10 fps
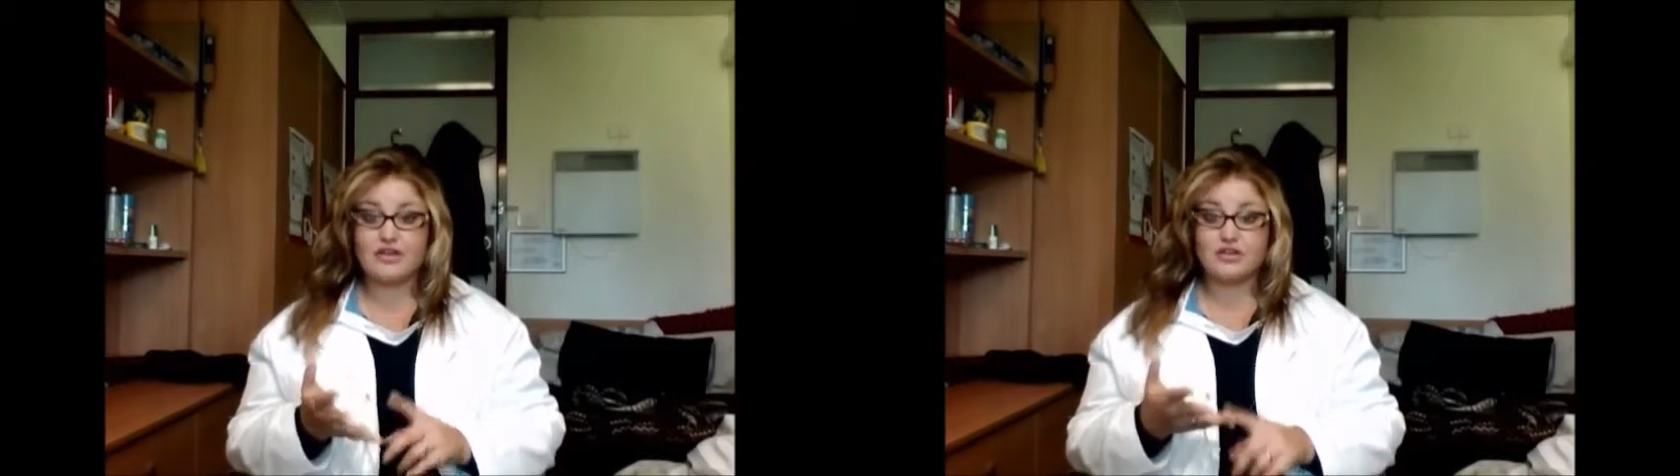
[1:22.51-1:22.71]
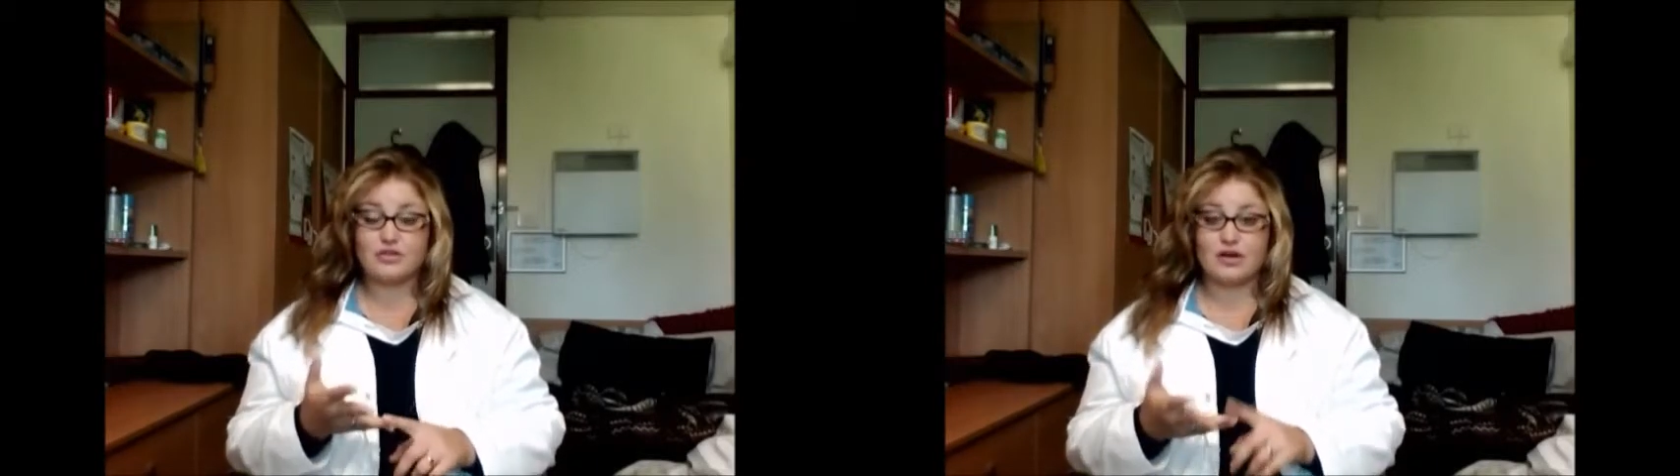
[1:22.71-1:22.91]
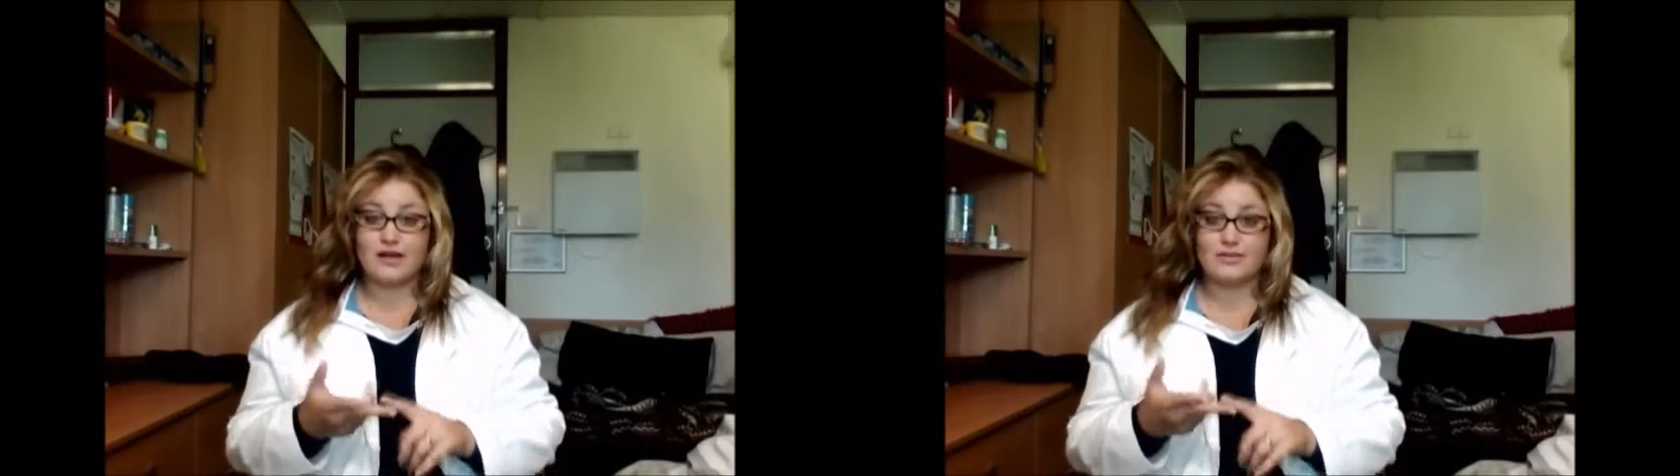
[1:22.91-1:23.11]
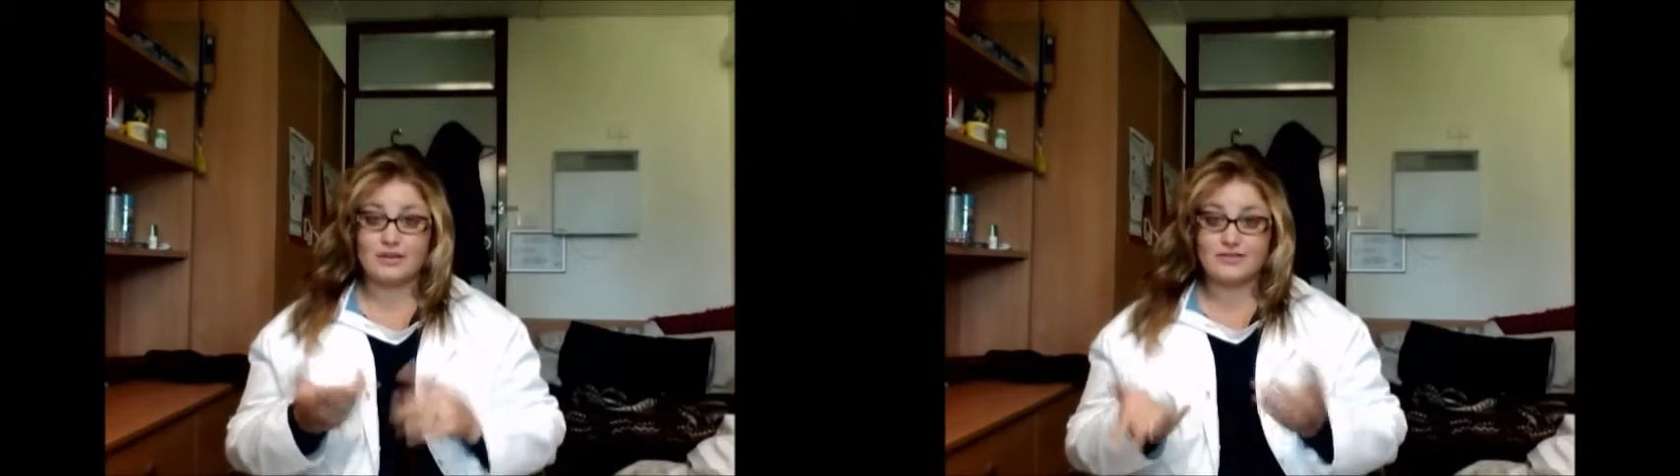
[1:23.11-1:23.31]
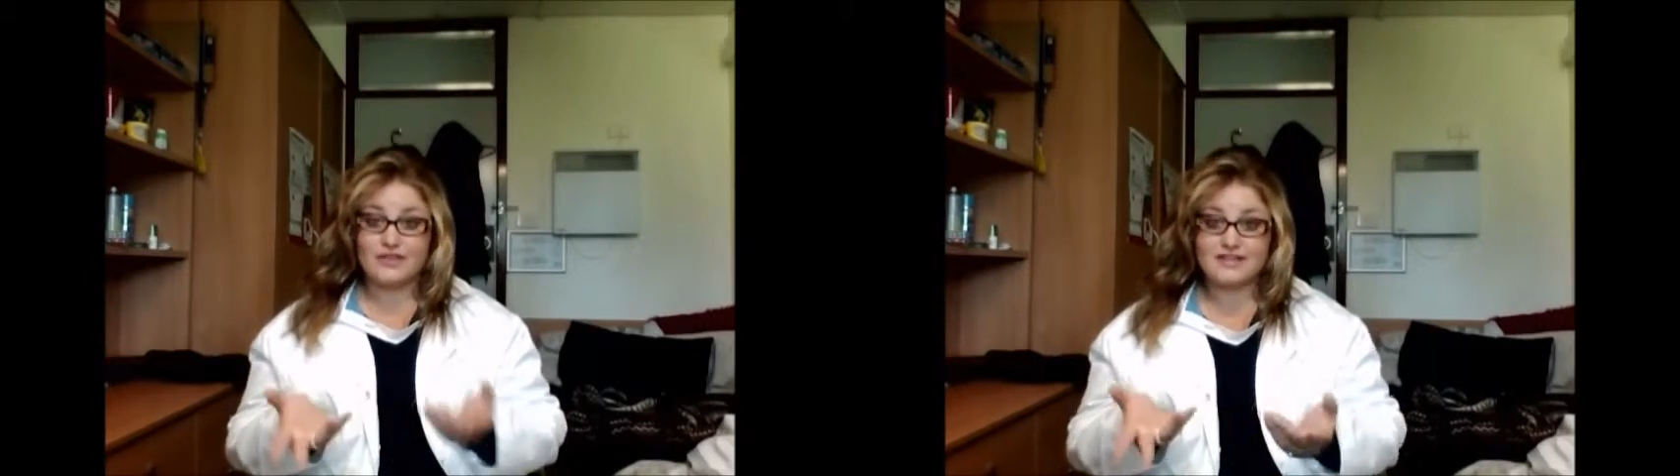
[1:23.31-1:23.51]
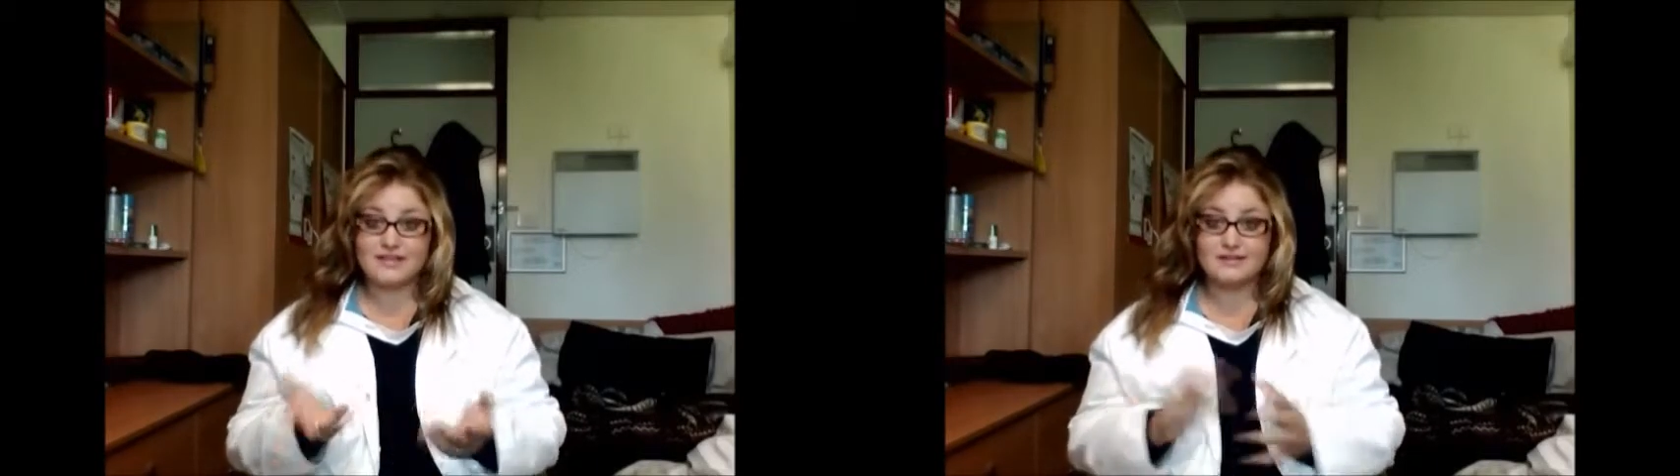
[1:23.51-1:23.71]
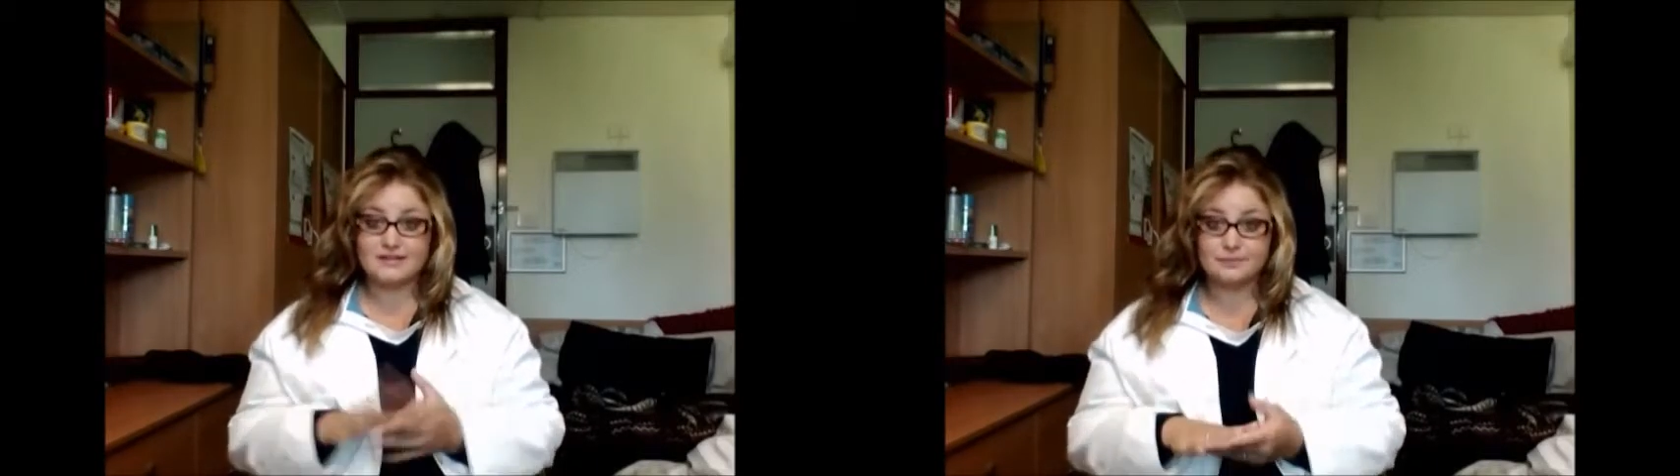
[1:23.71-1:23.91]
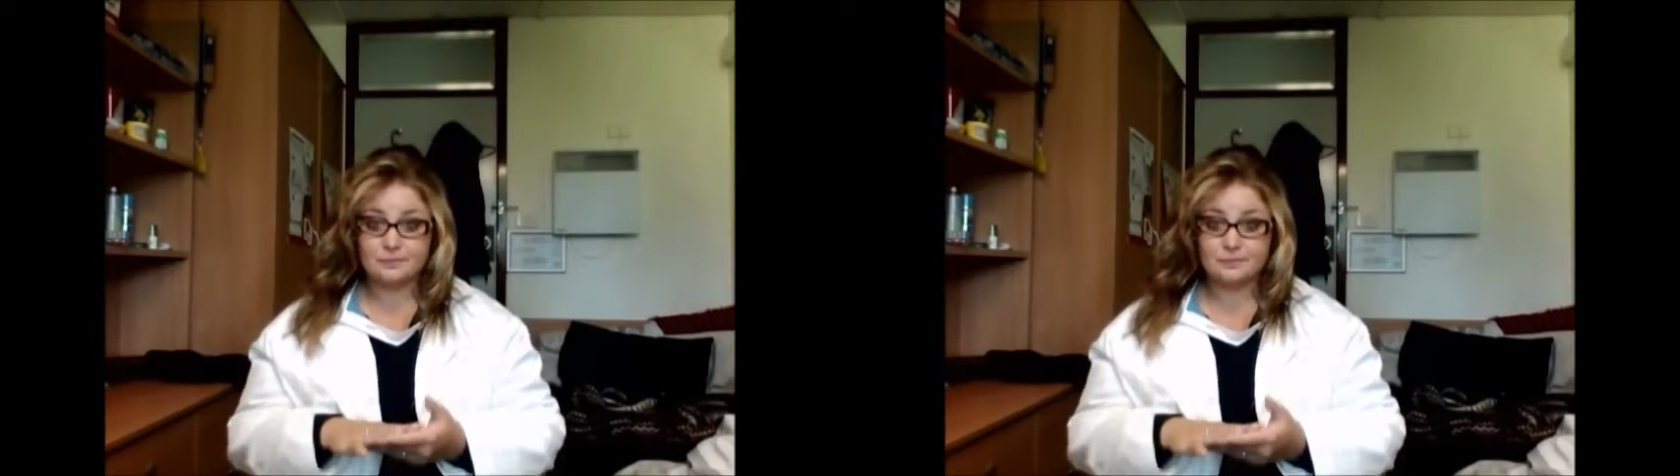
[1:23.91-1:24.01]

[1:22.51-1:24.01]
urine, as well as feces.